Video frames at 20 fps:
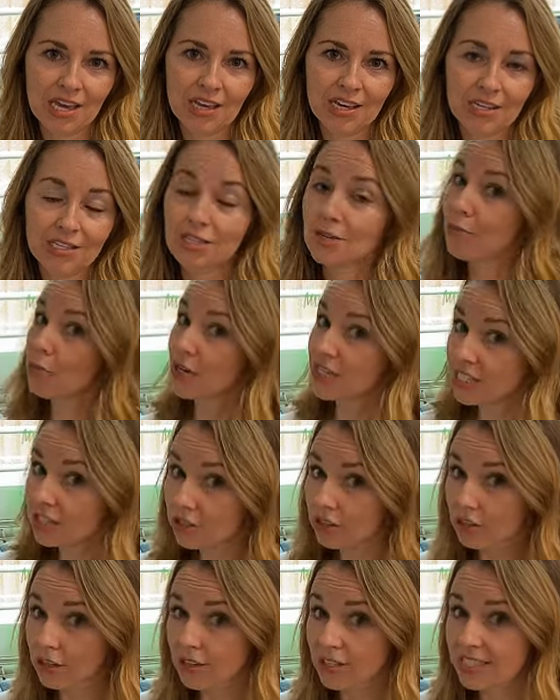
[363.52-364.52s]
So boys and
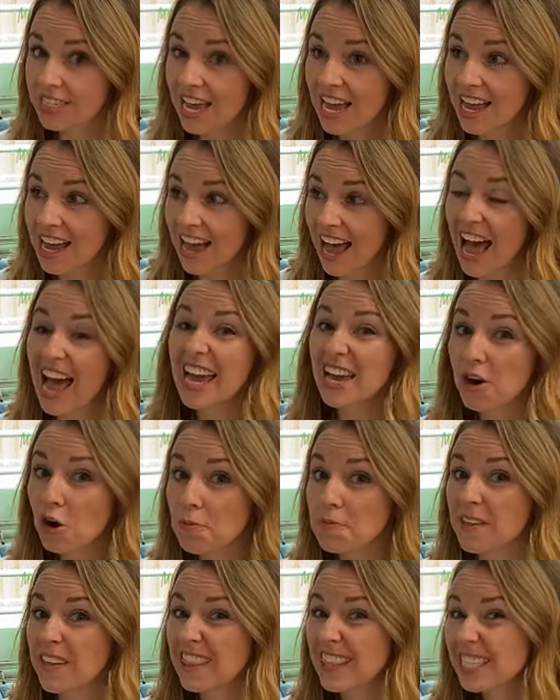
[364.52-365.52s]
girls, I hope
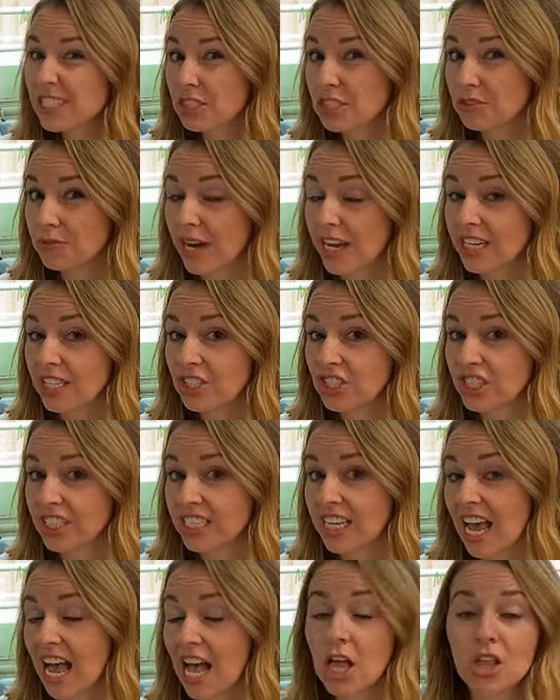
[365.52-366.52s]
that this strategy
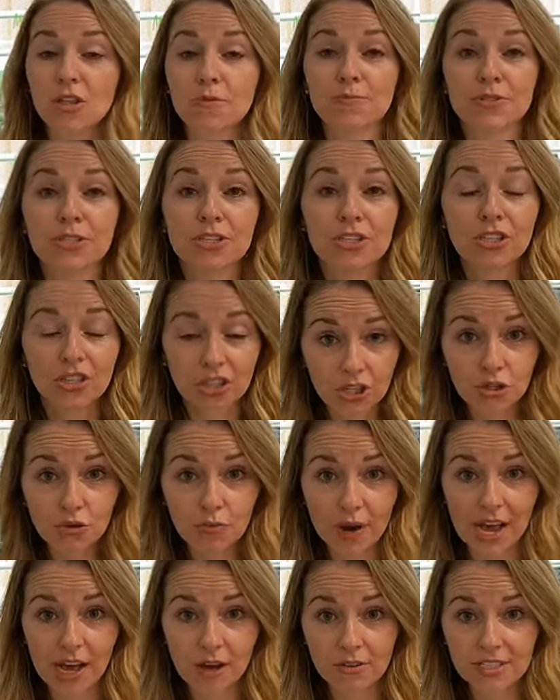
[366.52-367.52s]
helps you
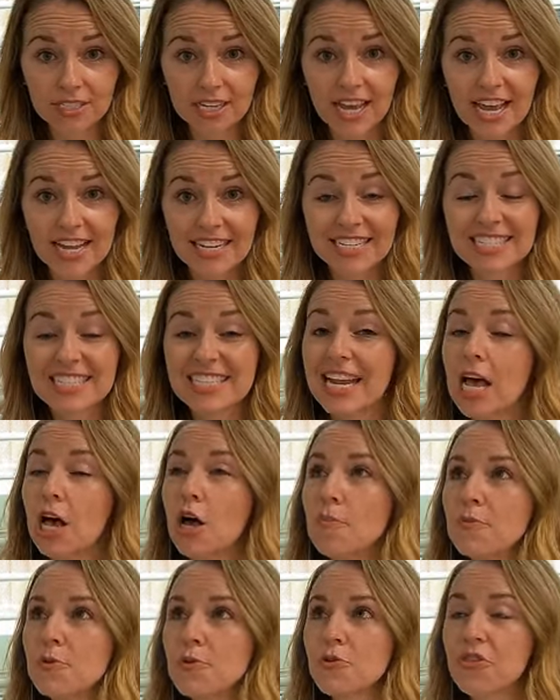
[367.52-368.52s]
out. Does it
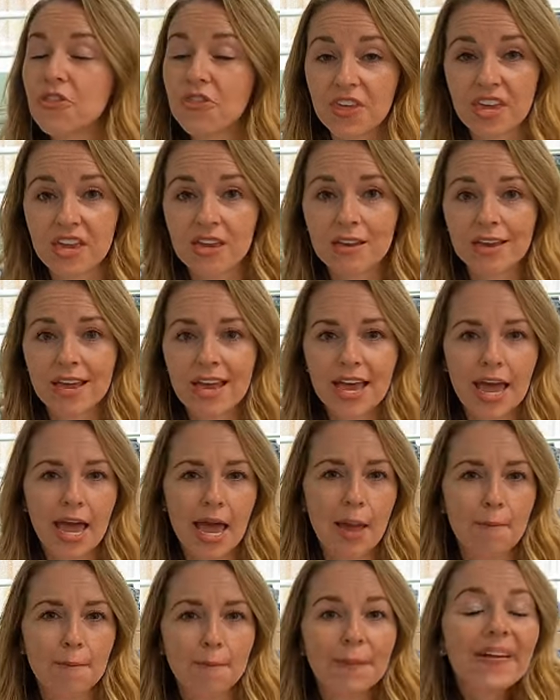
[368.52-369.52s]
help you think
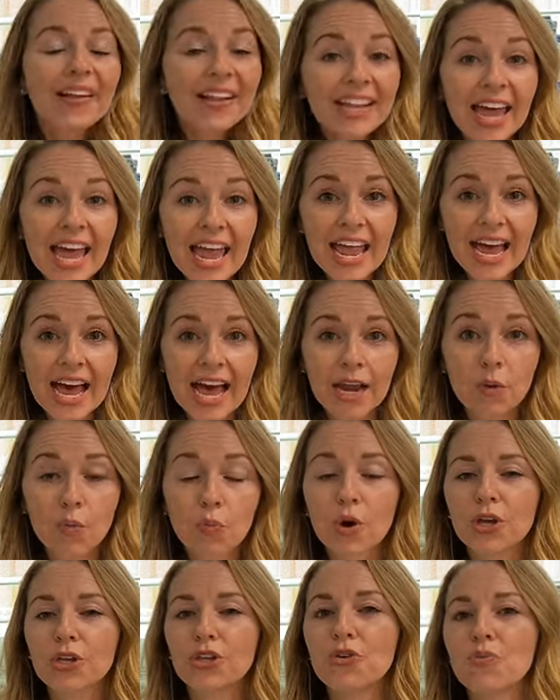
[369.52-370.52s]
and plan
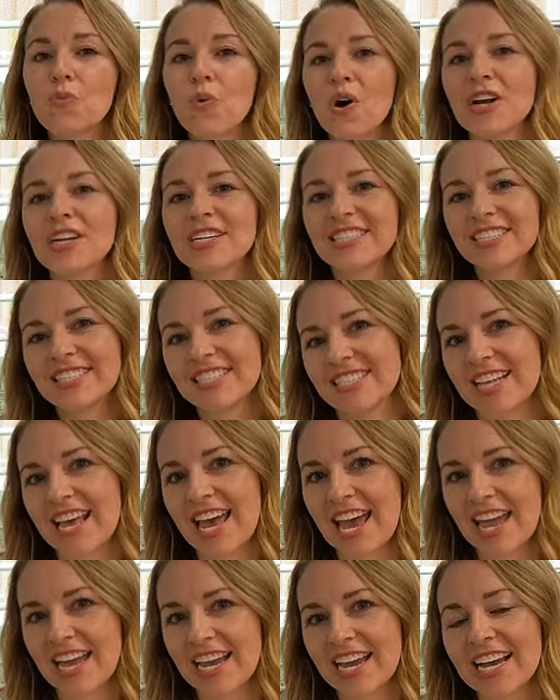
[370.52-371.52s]
what you want to
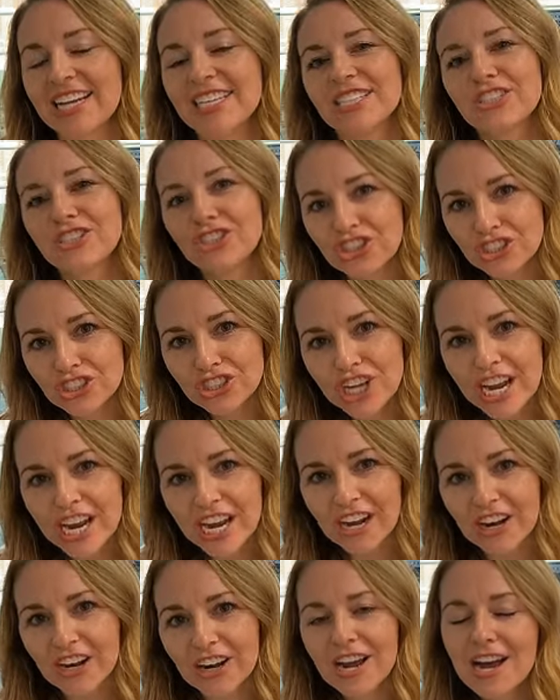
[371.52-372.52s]
say and to
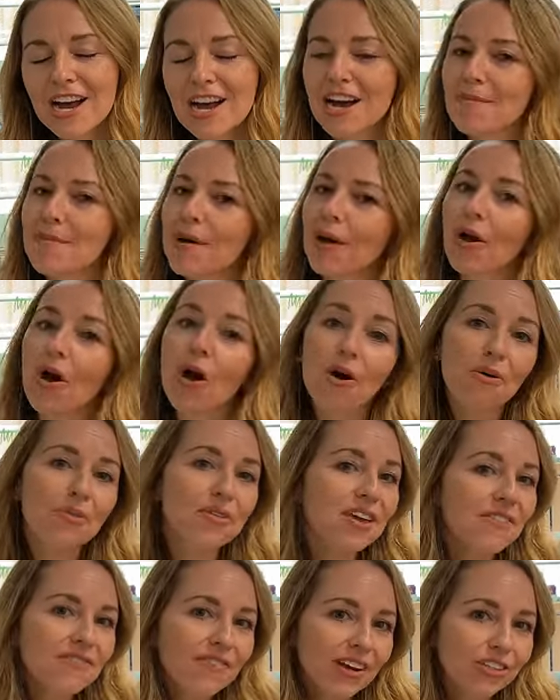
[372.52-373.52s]
share about all
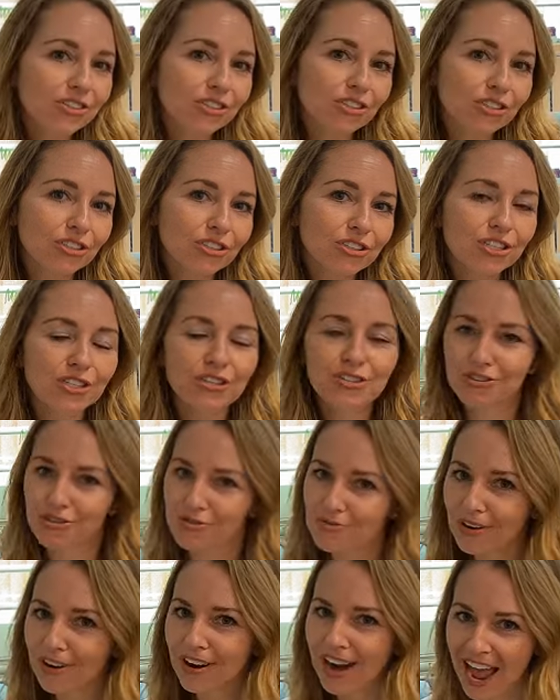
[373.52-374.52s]
the adventures
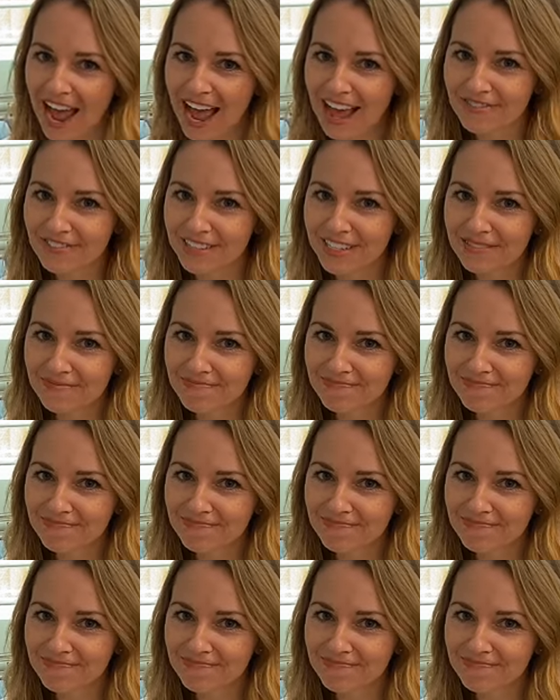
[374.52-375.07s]
you are having?